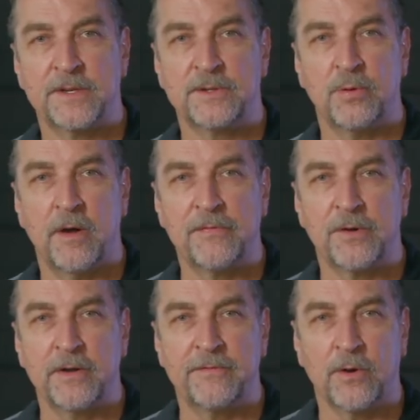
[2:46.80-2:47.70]
to twelve
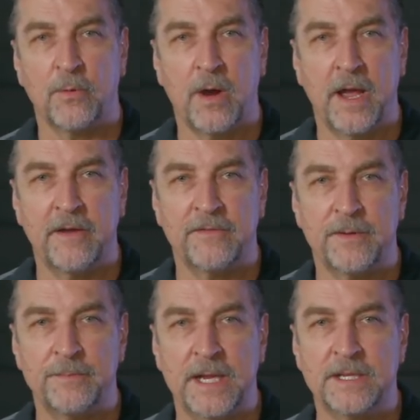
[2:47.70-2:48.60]
thirty-four Y F
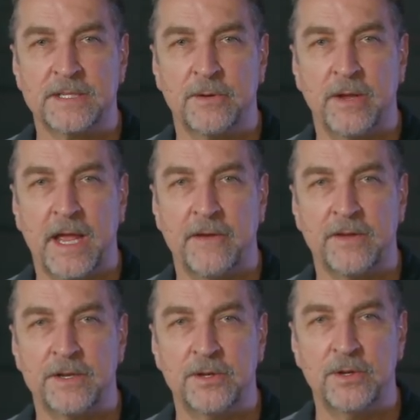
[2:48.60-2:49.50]
means that we have
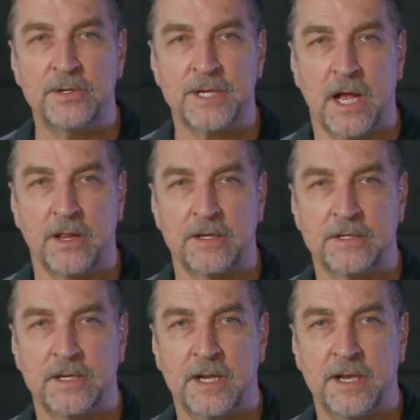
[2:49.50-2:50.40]
a new
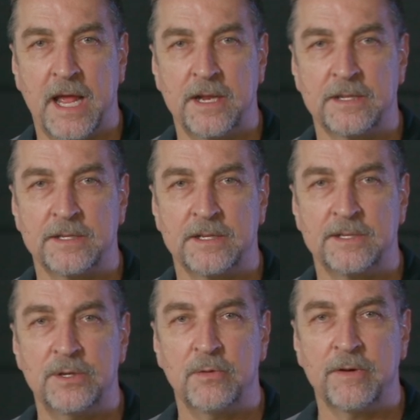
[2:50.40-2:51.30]
challenge, and that is
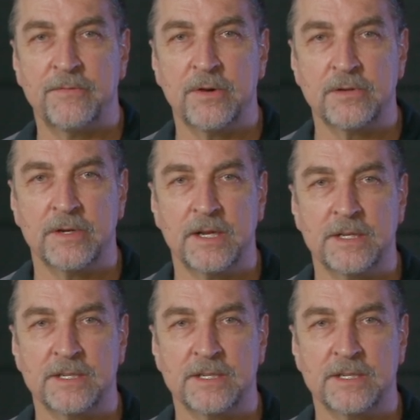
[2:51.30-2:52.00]
this new refrigerant is